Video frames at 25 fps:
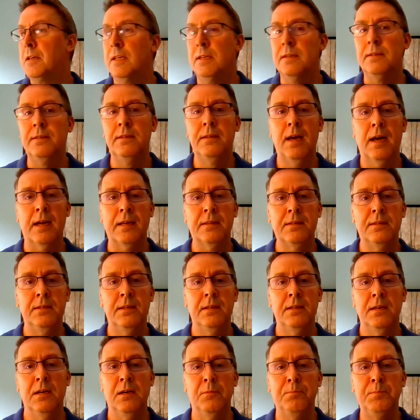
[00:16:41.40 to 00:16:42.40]
conduct
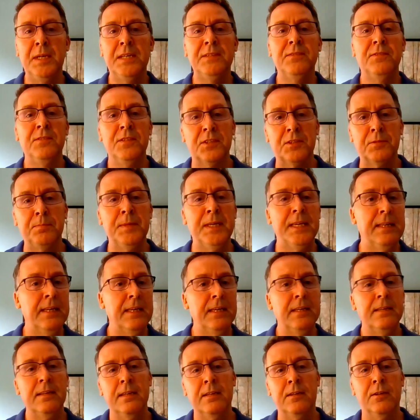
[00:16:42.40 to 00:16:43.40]
a business
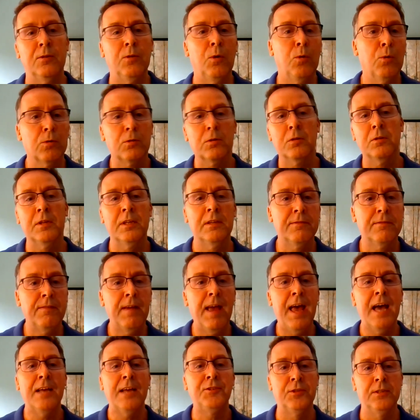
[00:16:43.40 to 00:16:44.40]
meeting in an orderly
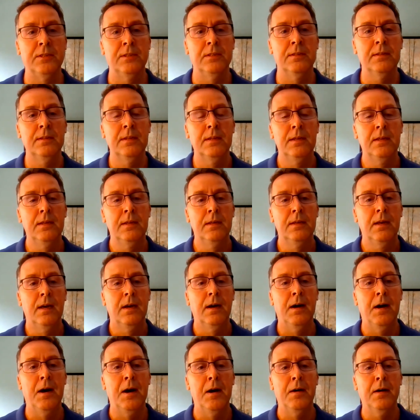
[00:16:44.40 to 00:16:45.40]
fashion
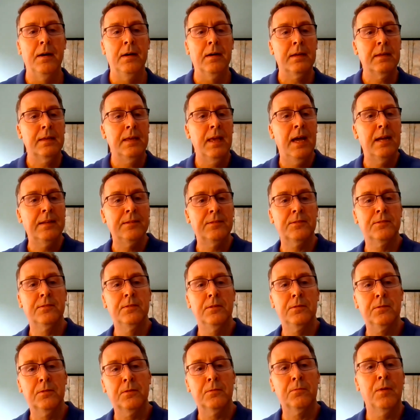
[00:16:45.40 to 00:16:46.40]

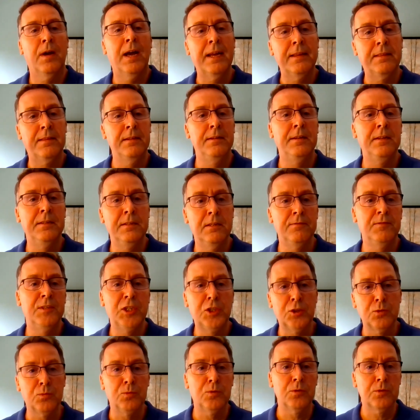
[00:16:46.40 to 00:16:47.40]
against the right that
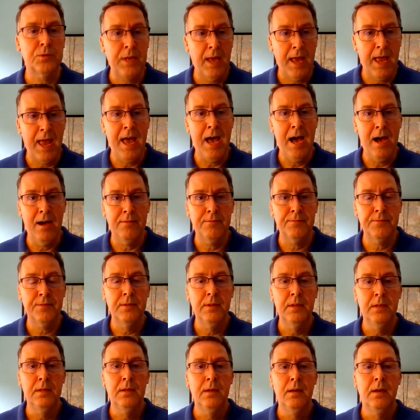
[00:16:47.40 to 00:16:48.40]
individuals have
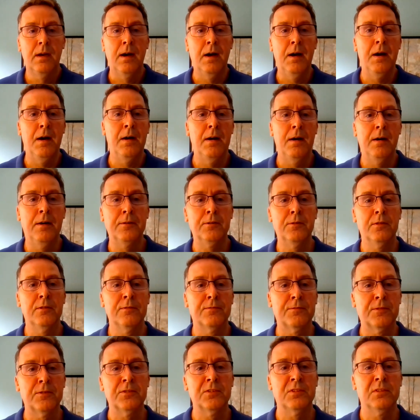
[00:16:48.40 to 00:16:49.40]
under
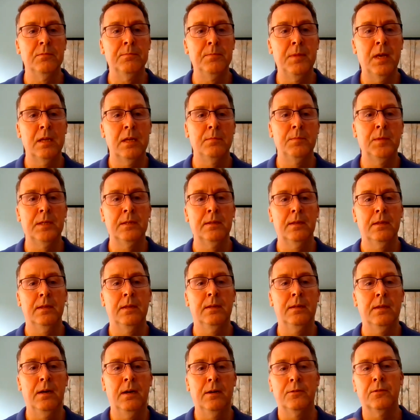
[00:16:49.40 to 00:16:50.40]
the First Amendment,
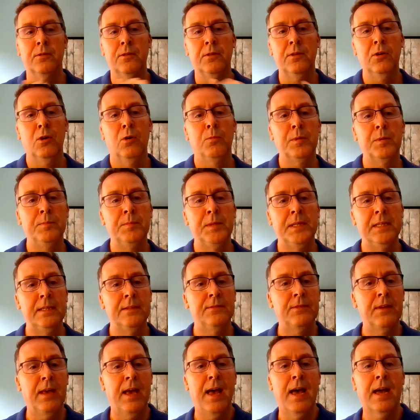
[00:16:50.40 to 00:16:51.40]
under the Open
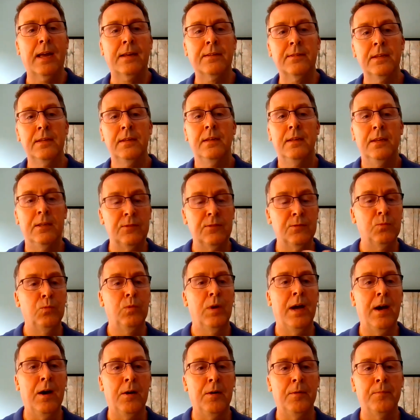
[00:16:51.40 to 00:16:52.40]
Meetings Act as
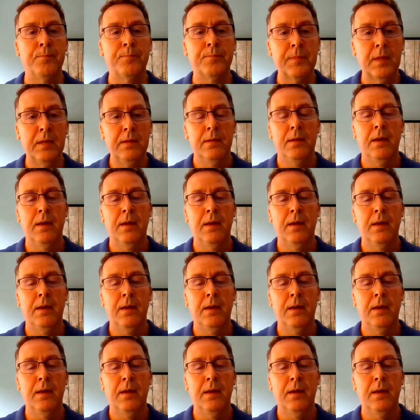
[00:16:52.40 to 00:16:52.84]
well.